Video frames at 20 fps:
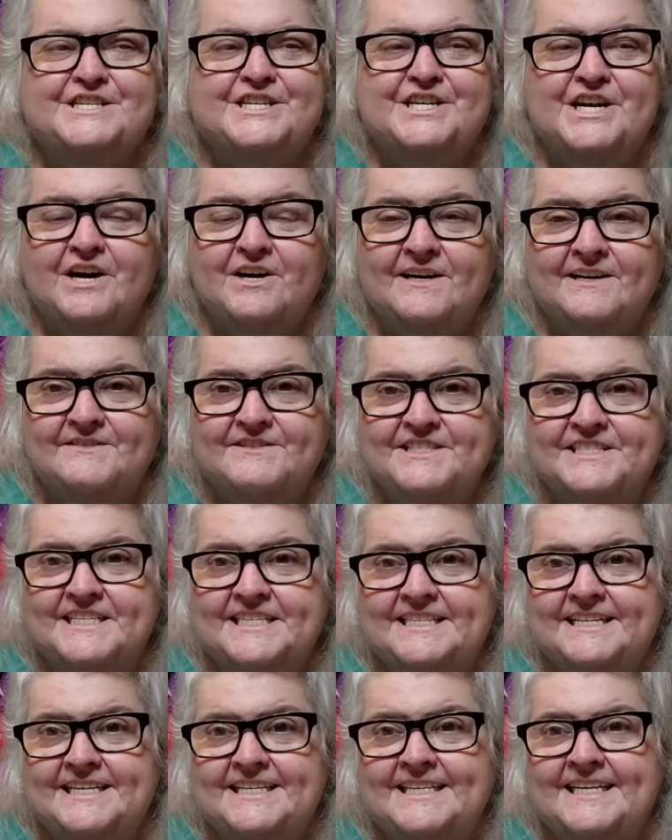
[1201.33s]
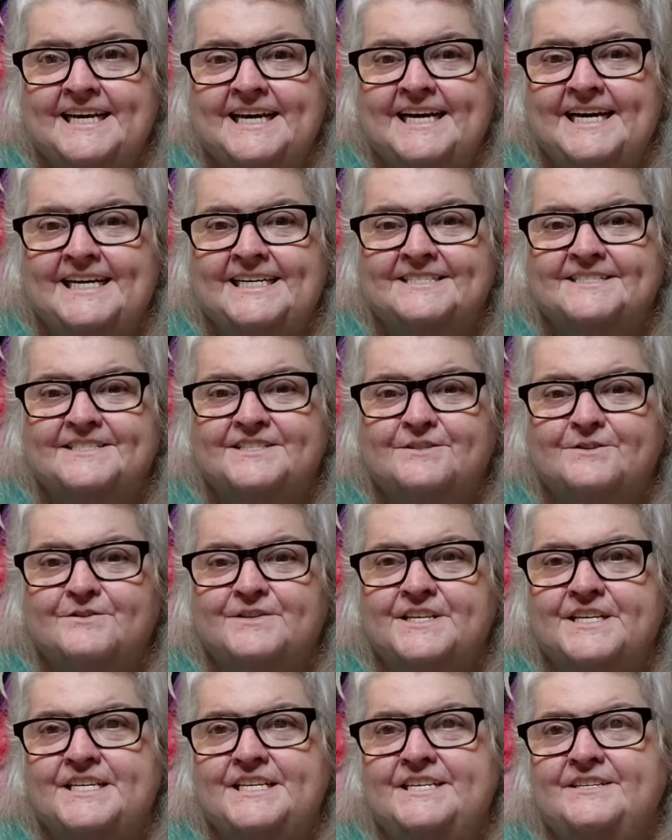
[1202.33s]
do y'all have stealing cats that are
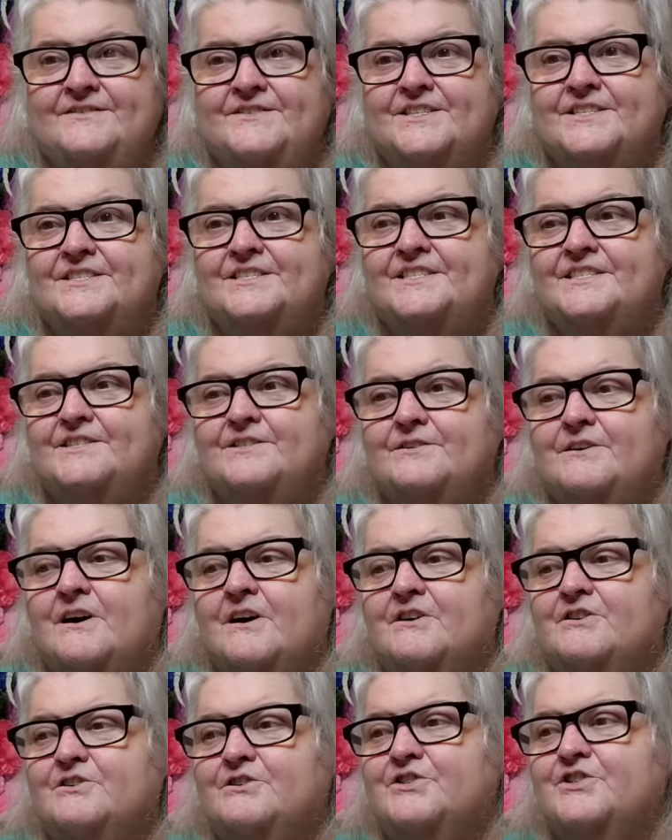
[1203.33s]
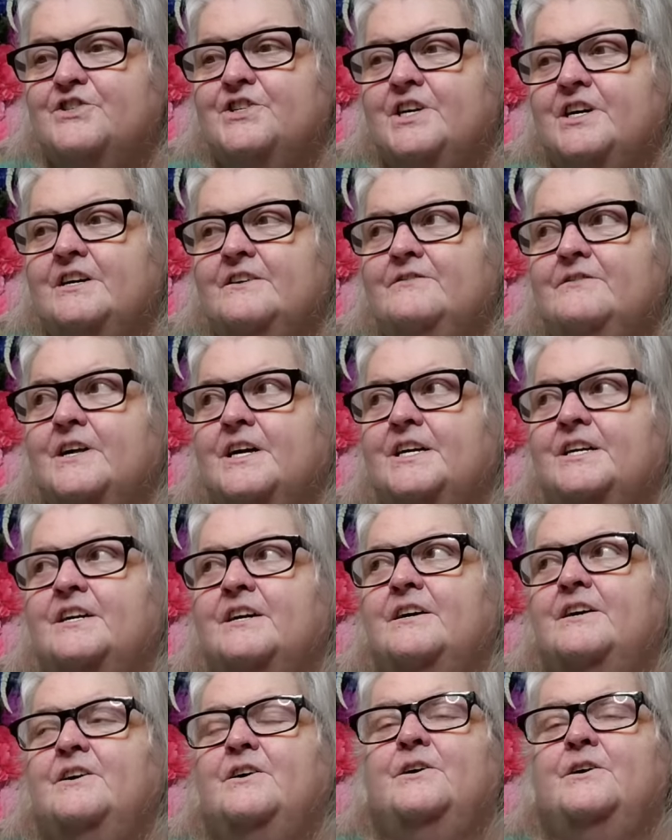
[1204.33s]
thieves and steal all your stuff? Like,